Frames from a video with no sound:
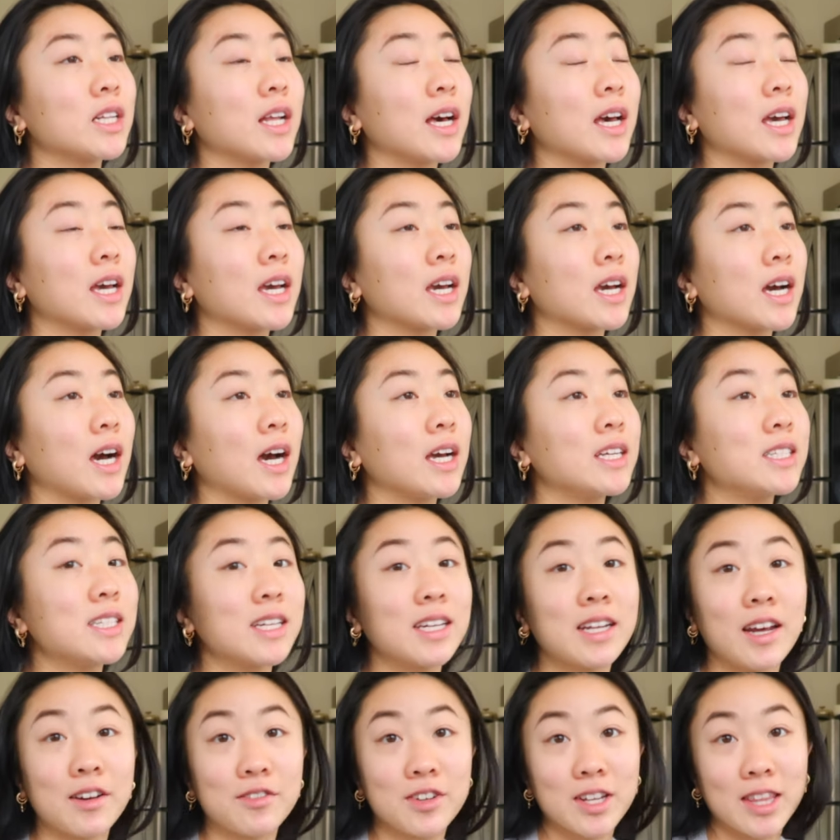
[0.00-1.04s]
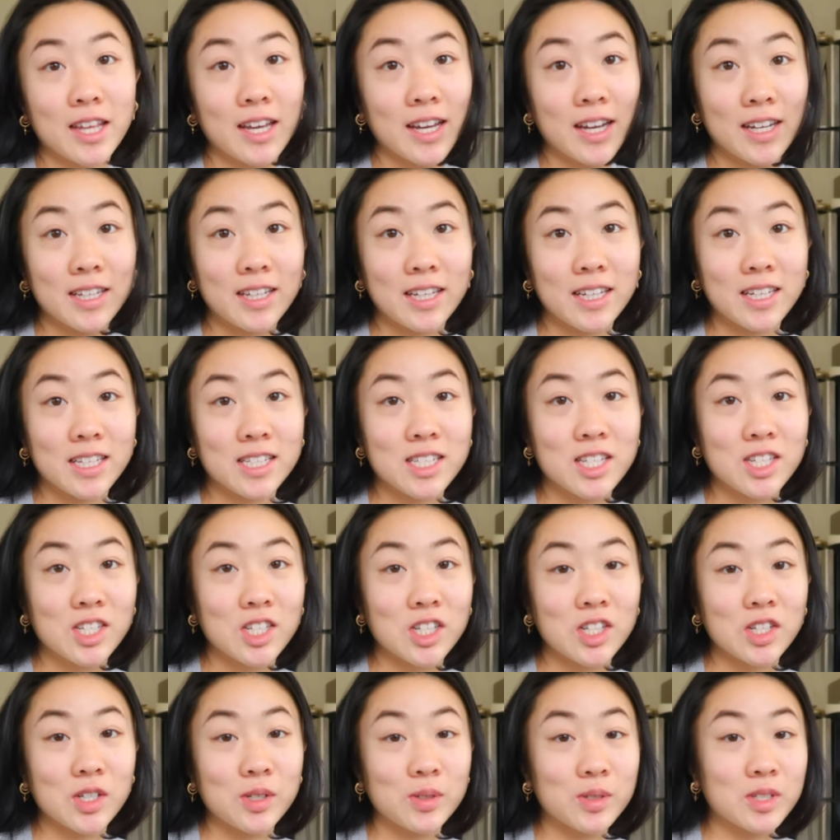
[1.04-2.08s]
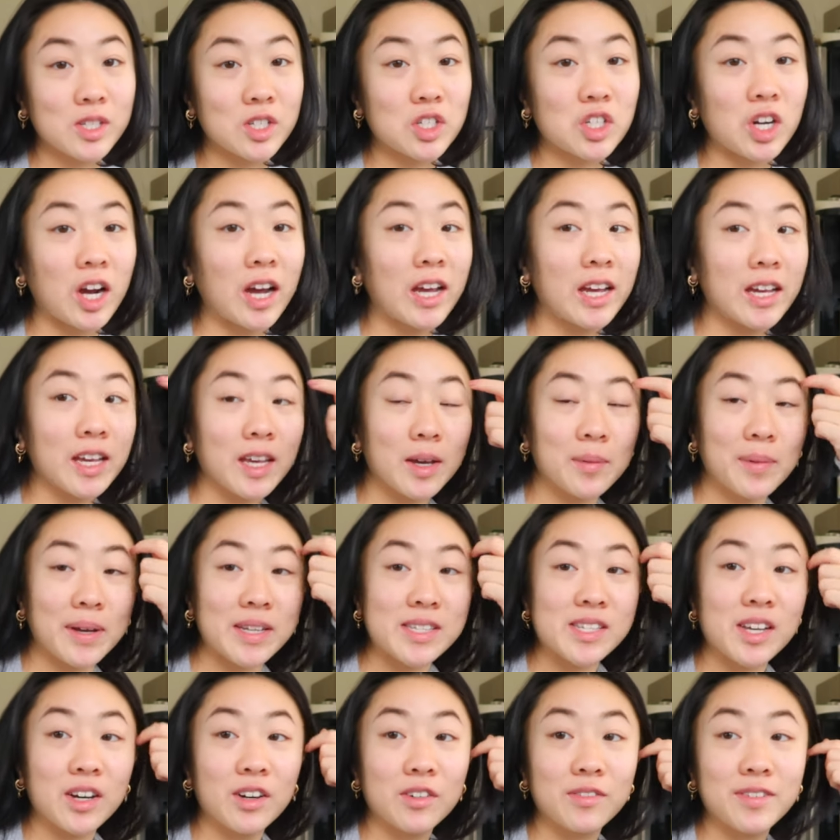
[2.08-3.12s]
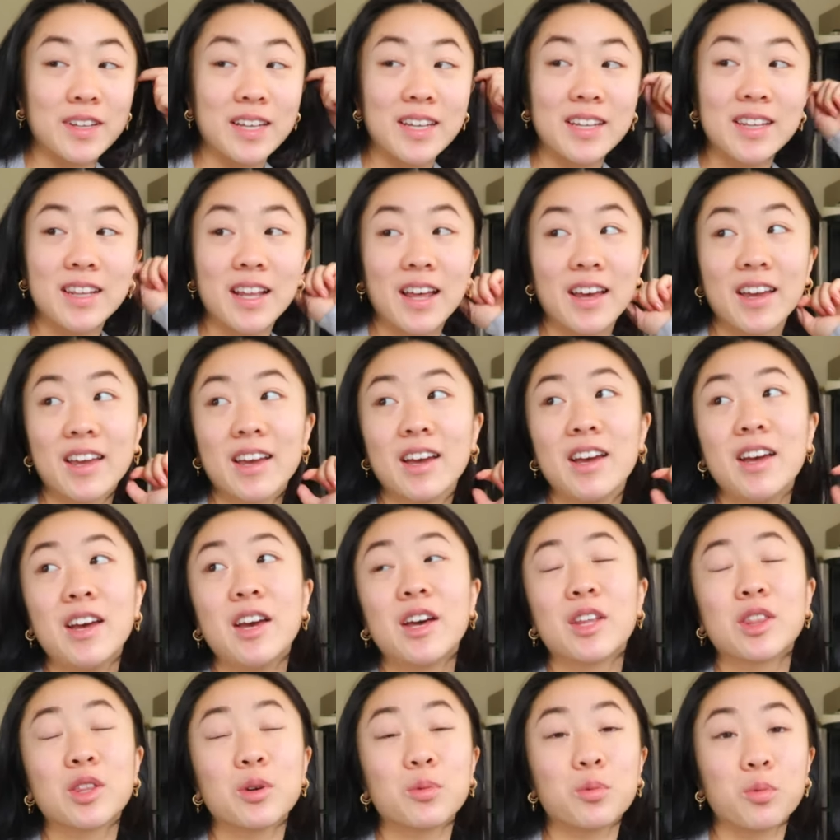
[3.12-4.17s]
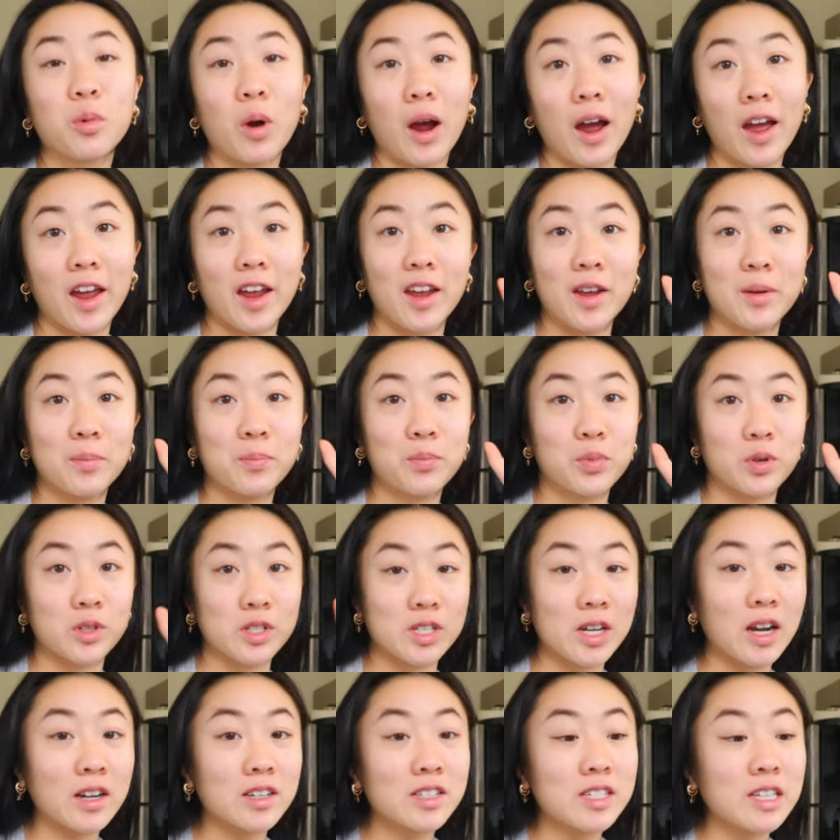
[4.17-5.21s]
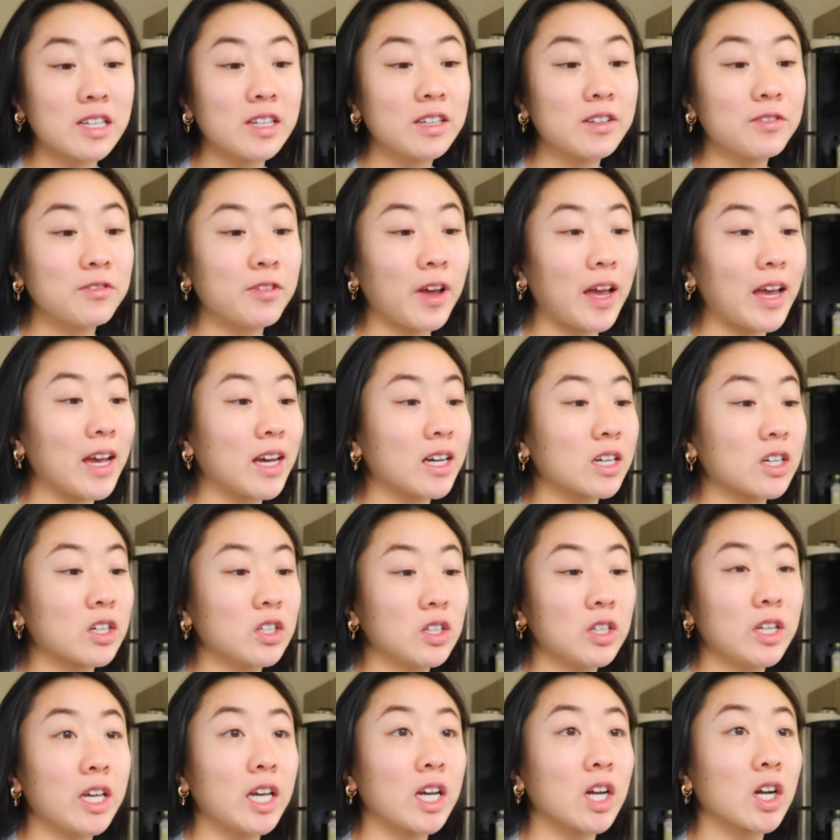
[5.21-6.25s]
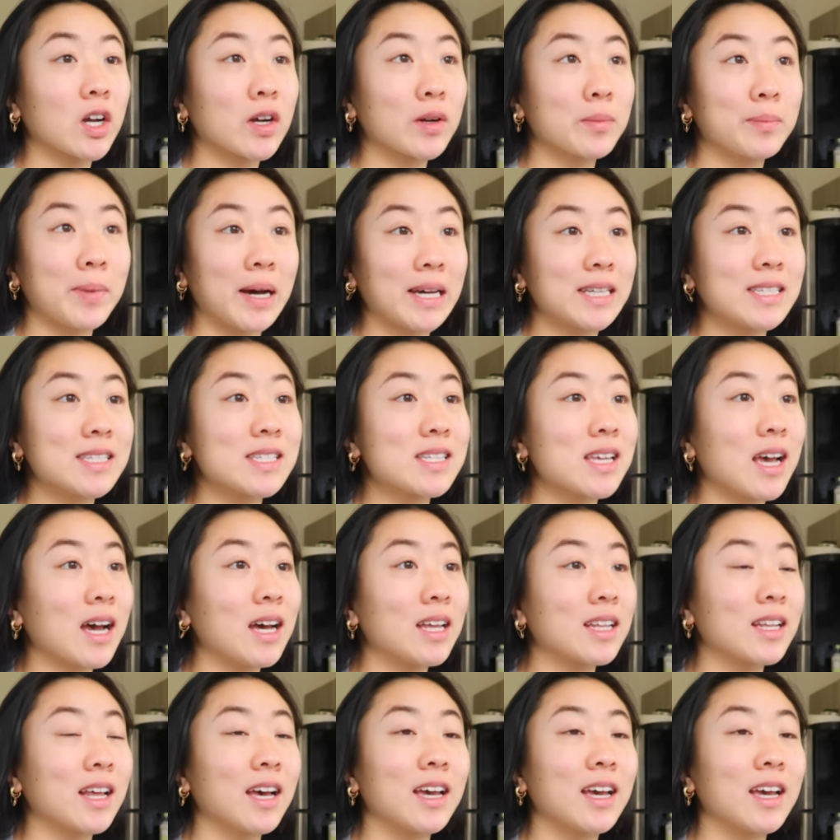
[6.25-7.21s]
Like, I did everything I needed to do to try and get myself in like the right productive and clear mindset.